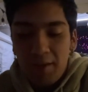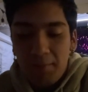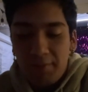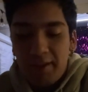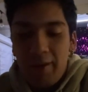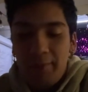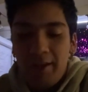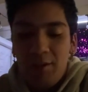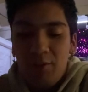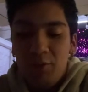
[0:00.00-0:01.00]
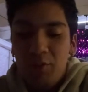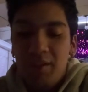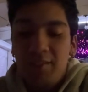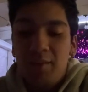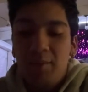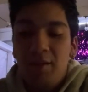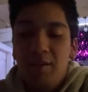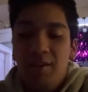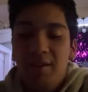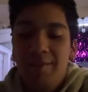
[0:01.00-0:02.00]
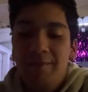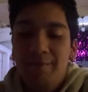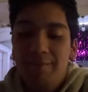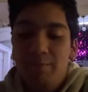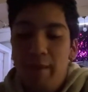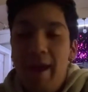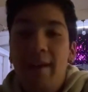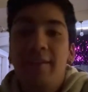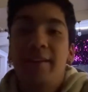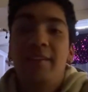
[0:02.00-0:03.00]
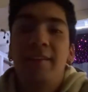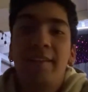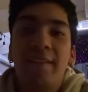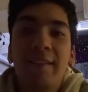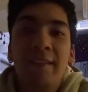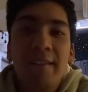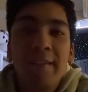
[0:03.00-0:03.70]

got timed out. No, not timed out. Uh, banned, I think.